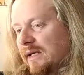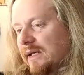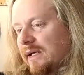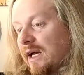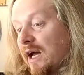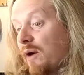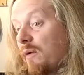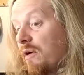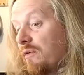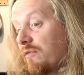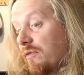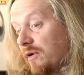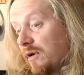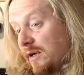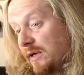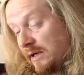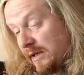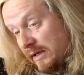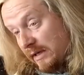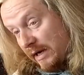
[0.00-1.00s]
However,
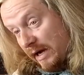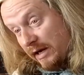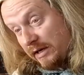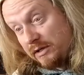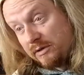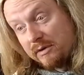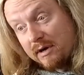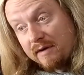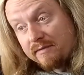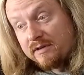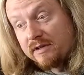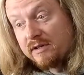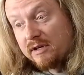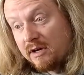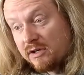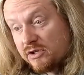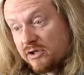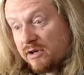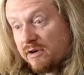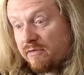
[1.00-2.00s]
I do have to
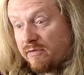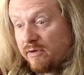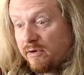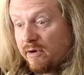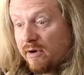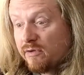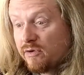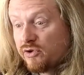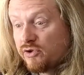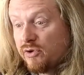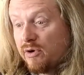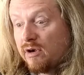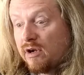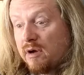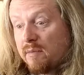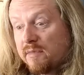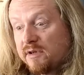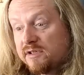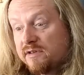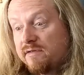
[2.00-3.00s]
touch on a few other
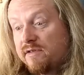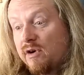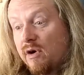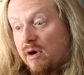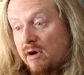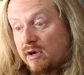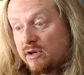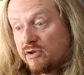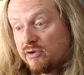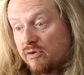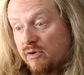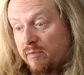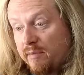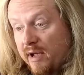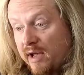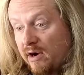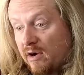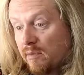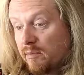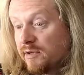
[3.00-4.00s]
shortcomings of the ARC control
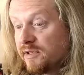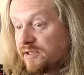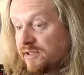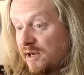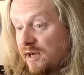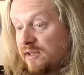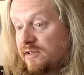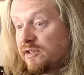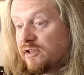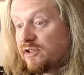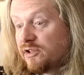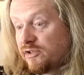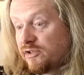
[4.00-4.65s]
panel besides its